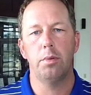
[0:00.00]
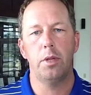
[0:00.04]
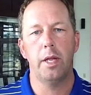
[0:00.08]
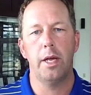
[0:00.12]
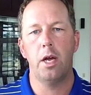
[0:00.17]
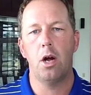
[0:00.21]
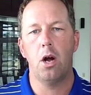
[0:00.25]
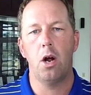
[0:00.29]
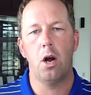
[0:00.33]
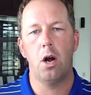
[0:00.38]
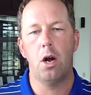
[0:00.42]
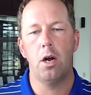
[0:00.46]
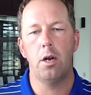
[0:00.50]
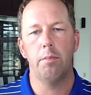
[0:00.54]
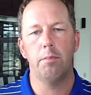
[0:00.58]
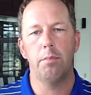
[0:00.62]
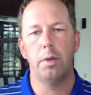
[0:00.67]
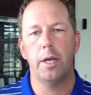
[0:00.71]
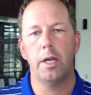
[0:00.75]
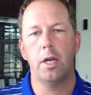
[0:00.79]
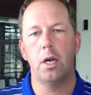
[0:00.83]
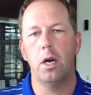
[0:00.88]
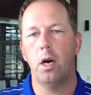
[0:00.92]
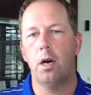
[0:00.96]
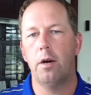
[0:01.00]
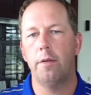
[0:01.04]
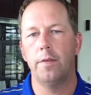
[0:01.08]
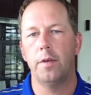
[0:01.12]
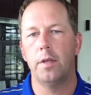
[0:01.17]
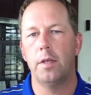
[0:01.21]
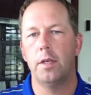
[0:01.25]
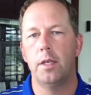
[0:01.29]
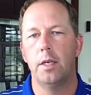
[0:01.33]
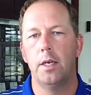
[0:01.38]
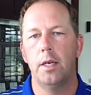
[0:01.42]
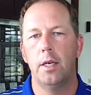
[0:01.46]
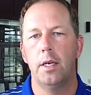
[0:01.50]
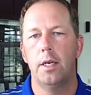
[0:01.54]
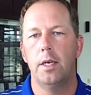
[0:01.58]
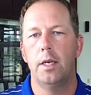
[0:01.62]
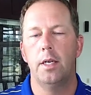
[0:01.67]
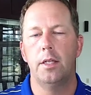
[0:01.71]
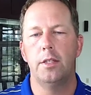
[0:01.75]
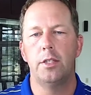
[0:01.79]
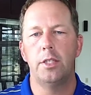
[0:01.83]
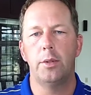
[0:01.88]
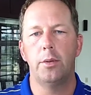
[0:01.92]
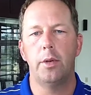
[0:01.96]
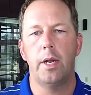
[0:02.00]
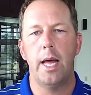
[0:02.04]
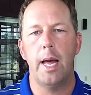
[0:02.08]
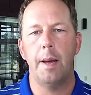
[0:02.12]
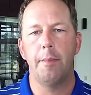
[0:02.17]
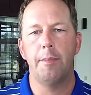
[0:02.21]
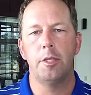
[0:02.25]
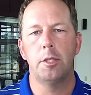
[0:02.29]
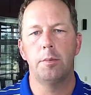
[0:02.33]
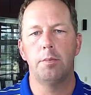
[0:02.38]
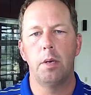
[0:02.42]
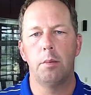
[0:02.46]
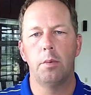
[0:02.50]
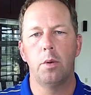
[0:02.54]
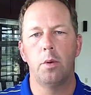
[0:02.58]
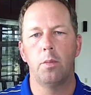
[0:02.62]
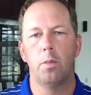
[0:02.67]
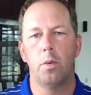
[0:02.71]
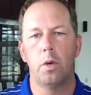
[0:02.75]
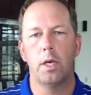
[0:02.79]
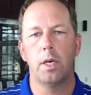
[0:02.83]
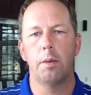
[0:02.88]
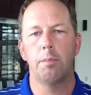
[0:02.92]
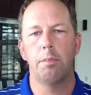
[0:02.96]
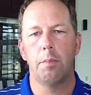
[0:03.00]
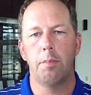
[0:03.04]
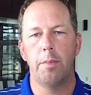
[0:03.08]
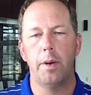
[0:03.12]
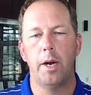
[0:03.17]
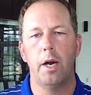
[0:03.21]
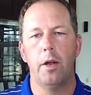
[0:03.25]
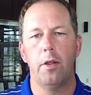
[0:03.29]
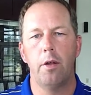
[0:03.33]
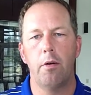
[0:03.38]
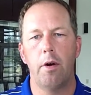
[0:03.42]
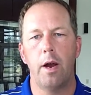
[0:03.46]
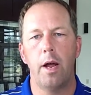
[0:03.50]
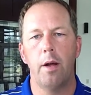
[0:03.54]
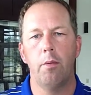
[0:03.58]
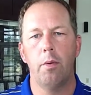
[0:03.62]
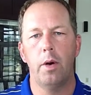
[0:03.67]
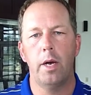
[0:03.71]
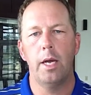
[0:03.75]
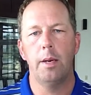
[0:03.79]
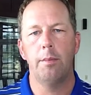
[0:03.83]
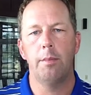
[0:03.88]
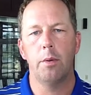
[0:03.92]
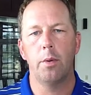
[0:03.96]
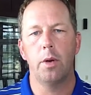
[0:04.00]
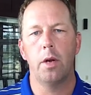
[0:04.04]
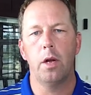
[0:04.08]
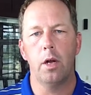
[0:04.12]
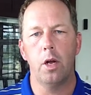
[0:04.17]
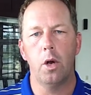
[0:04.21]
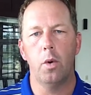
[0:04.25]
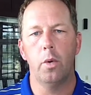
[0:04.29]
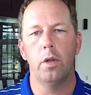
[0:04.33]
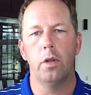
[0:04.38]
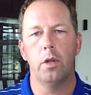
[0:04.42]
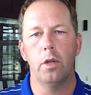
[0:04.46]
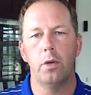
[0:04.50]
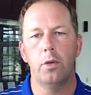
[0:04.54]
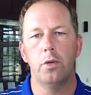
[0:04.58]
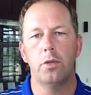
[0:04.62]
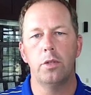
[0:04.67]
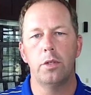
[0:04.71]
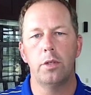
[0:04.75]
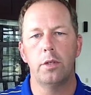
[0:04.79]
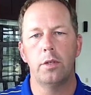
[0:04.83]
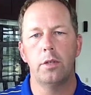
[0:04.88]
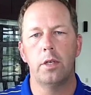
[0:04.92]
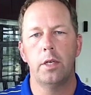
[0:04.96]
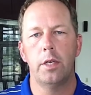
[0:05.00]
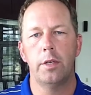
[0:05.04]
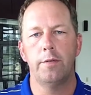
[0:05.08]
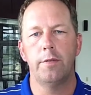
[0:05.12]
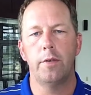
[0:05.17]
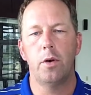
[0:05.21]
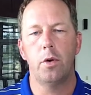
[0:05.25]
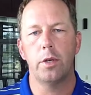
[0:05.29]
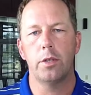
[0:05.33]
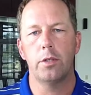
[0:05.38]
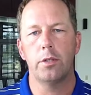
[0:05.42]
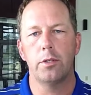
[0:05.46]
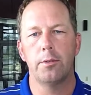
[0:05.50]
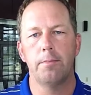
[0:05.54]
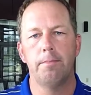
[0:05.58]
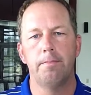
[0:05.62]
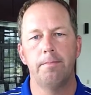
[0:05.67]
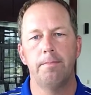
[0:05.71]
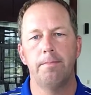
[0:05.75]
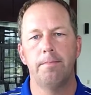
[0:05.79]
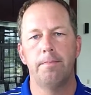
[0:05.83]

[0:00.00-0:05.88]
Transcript: Play hard and play golf and see what happens. But we're going to prepare the right way, but we're going to go in loose and focused.